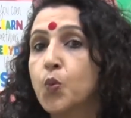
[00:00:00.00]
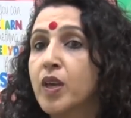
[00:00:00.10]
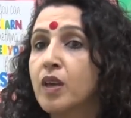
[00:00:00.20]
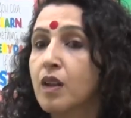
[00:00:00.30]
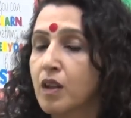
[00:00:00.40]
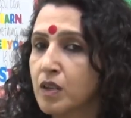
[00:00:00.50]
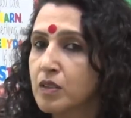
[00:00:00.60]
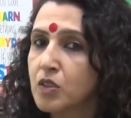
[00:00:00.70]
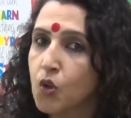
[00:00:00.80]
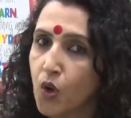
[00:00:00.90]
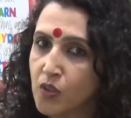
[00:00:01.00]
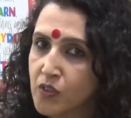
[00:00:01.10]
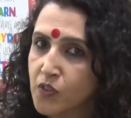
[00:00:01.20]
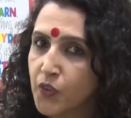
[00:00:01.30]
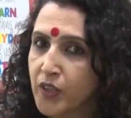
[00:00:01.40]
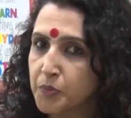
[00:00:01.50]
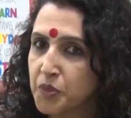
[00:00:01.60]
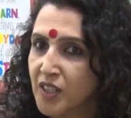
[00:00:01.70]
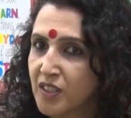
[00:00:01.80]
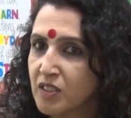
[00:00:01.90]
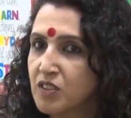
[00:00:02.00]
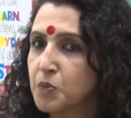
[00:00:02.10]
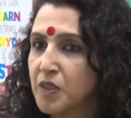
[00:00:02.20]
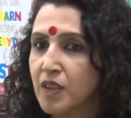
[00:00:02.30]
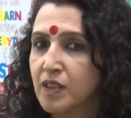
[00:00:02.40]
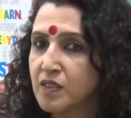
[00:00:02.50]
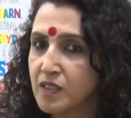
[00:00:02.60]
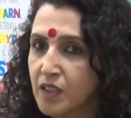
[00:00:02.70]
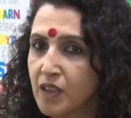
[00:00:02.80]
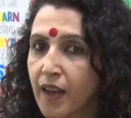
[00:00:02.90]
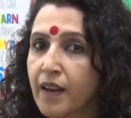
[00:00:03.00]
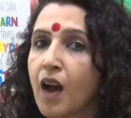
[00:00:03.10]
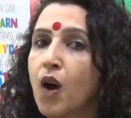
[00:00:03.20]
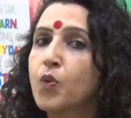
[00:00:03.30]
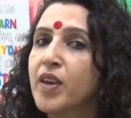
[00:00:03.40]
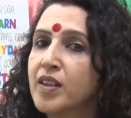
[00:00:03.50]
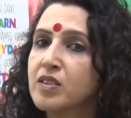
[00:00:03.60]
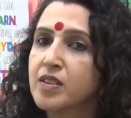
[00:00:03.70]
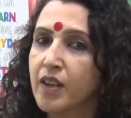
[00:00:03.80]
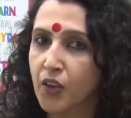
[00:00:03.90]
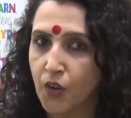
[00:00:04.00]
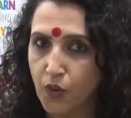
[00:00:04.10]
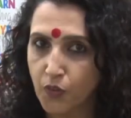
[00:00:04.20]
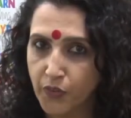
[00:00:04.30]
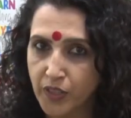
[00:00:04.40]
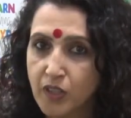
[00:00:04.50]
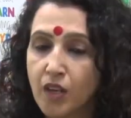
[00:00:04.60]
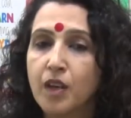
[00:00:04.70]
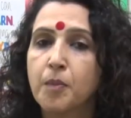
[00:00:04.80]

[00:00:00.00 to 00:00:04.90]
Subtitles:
We learned the causes for hepatitis B and C and how we can take care of it